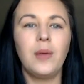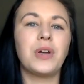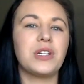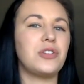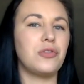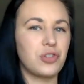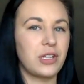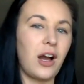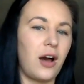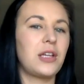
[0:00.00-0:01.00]
but it's usually
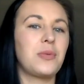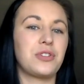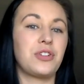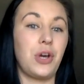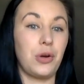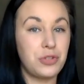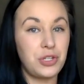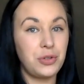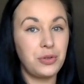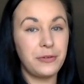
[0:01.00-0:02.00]
Hollywood's
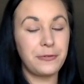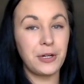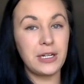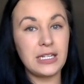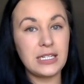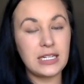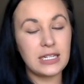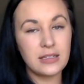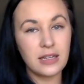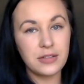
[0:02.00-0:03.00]
go-to for an Indian
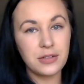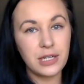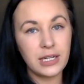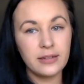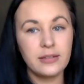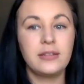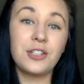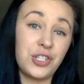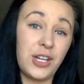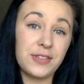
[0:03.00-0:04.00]
accessory. The
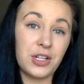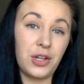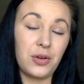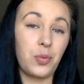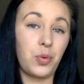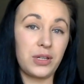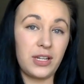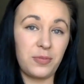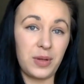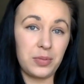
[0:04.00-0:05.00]
chief's cloak wouldn't
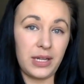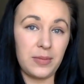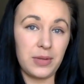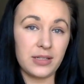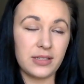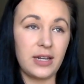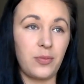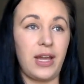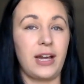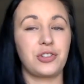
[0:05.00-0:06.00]
have been plain buckskin.
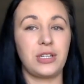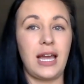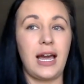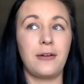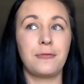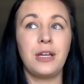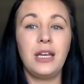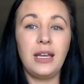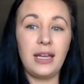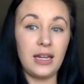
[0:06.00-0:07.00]
We actually have
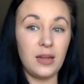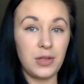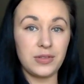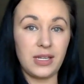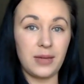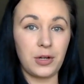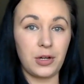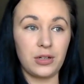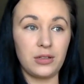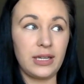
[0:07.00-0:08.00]
in a museum
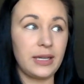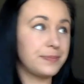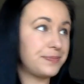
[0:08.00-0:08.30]
currently